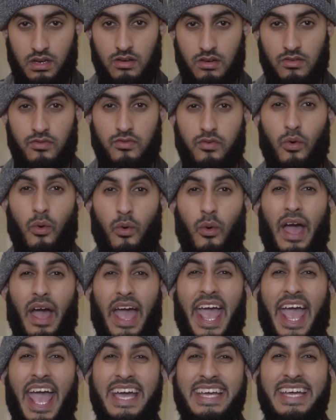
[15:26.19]
for
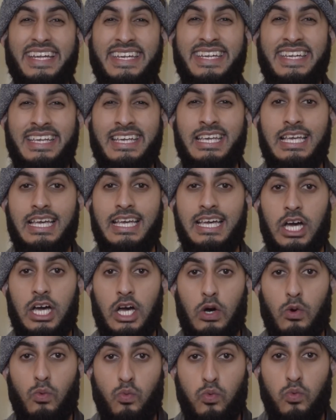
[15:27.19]
any
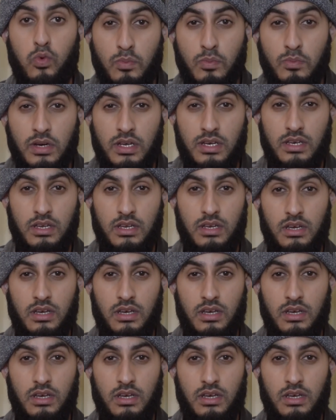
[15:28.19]
woman